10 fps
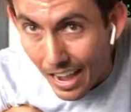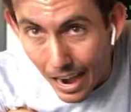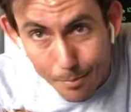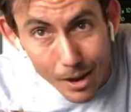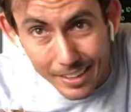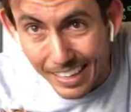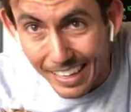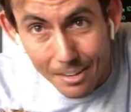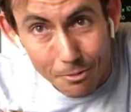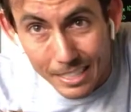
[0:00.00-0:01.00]
I'm on again
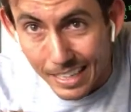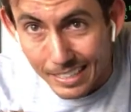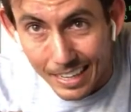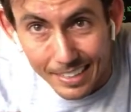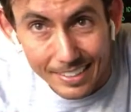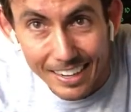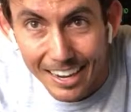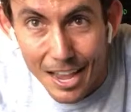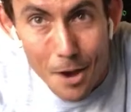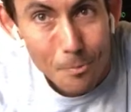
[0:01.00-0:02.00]
every day, Tyler.
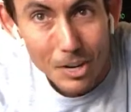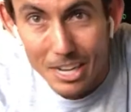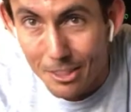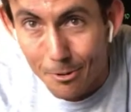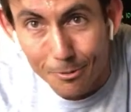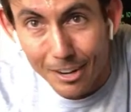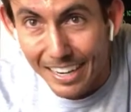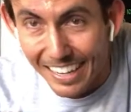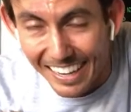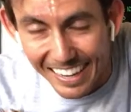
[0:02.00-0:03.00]
Monday through
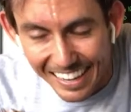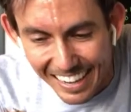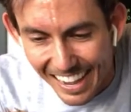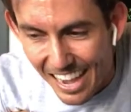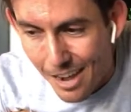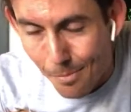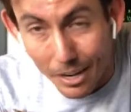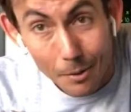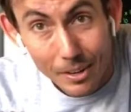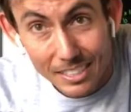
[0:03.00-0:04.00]
Friday,
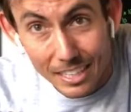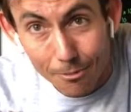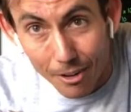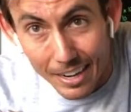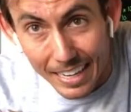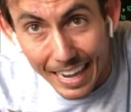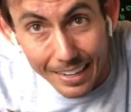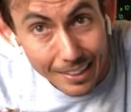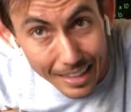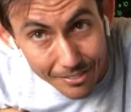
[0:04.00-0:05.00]
Monday, Wednesday, Friday at
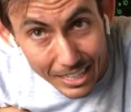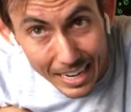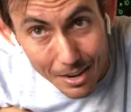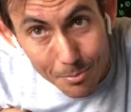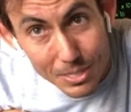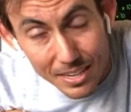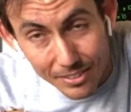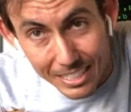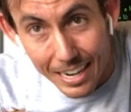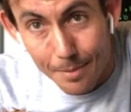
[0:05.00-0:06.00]
11 a.m.
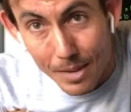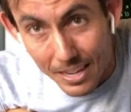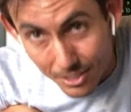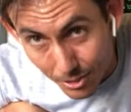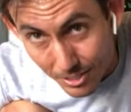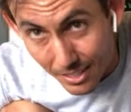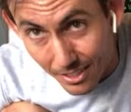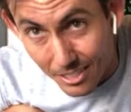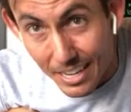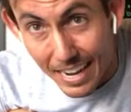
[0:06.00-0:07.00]
Pacific time, Tuesday,
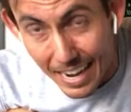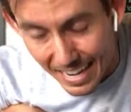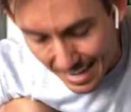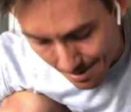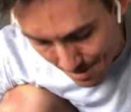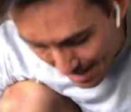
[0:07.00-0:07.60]
Thursday, 8 a.m.